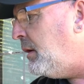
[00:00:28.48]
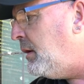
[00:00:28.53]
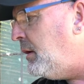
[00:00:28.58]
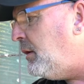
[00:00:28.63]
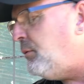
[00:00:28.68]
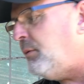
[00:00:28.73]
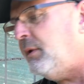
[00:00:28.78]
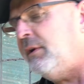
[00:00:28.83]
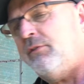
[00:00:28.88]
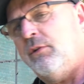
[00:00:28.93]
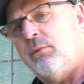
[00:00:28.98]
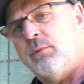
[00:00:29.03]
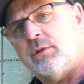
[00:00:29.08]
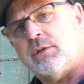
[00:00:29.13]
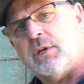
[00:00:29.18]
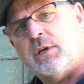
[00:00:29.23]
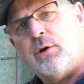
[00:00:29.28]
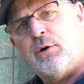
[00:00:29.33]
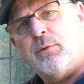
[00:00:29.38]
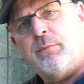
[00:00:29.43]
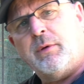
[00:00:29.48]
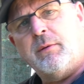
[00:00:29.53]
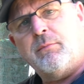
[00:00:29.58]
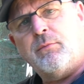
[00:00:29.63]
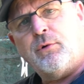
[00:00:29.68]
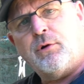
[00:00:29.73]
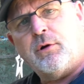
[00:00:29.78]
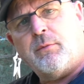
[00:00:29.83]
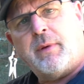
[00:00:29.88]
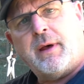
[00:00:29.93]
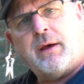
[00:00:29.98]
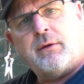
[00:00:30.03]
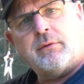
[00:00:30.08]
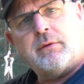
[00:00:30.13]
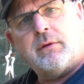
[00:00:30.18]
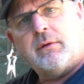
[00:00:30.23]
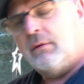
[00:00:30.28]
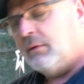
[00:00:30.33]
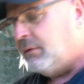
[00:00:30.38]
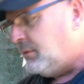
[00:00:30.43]
Only if you want to know a bit more
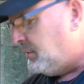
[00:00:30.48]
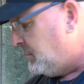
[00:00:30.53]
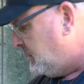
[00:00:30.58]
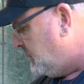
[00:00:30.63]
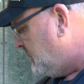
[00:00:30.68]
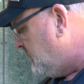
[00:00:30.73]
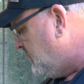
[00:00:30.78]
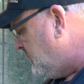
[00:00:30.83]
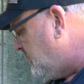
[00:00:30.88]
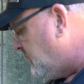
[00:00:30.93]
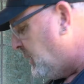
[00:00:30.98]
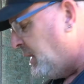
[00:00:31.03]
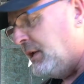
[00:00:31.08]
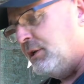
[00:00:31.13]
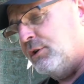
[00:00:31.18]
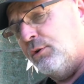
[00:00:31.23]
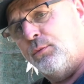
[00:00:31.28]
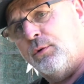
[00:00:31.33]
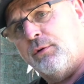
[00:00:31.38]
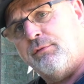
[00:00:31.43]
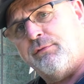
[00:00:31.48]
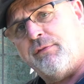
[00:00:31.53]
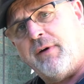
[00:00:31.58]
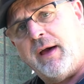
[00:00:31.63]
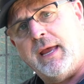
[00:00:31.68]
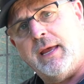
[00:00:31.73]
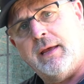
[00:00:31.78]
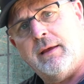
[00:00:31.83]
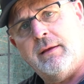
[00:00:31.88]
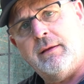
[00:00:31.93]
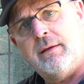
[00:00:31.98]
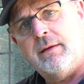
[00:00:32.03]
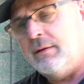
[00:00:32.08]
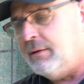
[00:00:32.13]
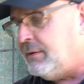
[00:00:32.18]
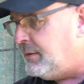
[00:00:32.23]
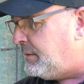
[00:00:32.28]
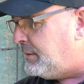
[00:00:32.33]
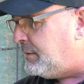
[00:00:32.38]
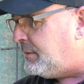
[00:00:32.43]
about the Ninja wood fire,
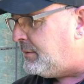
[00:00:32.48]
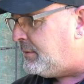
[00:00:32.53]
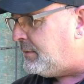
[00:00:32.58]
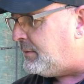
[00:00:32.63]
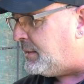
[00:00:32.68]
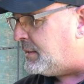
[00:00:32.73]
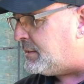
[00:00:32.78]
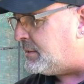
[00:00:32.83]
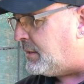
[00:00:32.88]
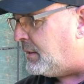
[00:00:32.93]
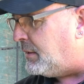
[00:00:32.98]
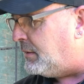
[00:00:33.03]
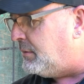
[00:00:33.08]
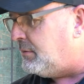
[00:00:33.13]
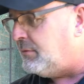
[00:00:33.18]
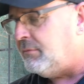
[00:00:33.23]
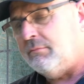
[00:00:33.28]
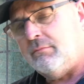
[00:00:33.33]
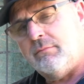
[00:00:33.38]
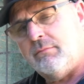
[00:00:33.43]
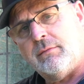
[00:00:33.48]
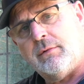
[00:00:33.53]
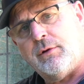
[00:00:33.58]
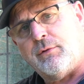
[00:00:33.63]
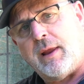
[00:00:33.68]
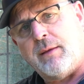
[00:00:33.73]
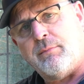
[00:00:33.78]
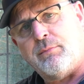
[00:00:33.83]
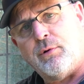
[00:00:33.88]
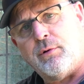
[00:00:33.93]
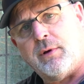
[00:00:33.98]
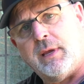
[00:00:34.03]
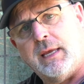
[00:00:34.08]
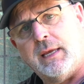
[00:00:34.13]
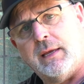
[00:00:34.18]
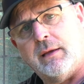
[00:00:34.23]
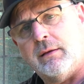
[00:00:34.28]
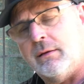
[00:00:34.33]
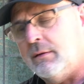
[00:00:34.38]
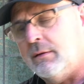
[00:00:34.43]
there's a great book
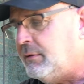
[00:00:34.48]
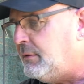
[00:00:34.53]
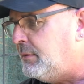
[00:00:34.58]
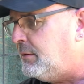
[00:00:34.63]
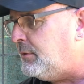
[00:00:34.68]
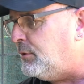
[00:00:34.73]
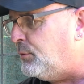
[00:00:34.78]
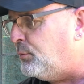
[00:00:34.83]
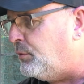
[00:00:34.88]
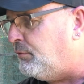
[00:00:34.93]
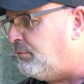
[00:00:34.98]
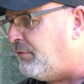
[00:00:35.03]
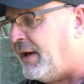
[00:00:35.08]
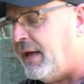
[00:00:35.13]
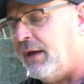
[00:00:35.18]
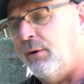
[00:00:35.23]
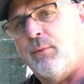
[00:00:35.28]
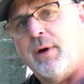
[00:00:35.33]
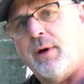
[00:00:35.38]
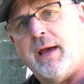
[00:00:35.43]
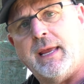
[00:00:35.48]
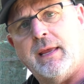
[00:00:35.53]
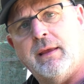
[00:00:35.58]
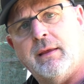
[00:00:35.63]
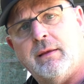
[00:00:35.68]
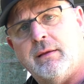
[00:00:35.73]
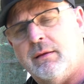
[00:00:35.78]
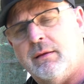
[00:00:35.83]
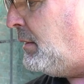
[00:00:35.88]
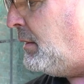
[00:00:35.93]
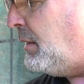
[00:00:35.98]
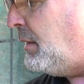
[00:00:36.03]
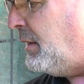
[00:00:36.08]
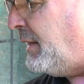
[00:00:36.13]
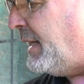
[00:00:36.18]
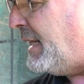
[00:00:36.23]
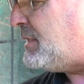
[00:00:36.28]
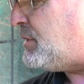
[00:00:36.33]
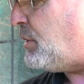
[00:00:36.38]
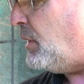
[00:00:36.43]
here, The Wood Fire Way,
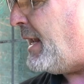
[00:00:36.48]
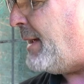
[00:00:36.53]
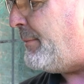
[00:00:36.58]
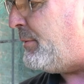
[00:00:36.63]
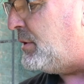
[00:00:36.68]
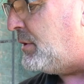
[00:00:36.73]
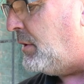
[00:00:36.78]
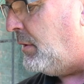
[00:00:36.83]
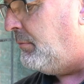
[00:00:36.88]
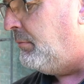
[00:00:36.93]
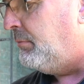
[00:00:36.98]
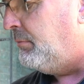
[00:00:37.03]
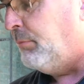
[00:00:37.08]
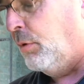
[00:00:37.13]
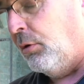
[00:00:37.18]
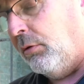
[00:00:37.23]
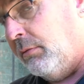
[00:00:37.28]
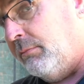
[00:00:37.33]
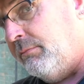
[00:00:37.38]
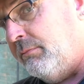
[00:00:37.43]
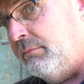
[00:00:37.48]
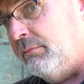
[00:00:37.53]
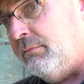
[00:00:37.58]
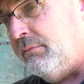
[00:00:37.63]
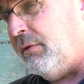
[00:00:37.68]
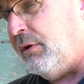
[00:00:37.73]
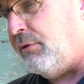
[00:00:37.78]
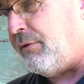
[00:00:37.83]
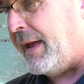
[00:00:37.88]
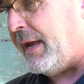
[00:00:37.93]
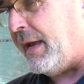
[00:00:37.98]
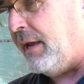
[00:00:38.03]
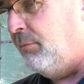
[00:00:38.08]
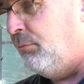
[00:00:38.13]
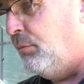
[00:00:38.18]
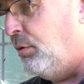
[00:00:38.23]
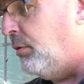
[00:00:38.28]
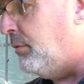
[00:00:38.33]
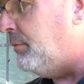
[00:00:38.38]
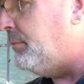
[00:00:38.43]
and that's on Amazon. But cracking book.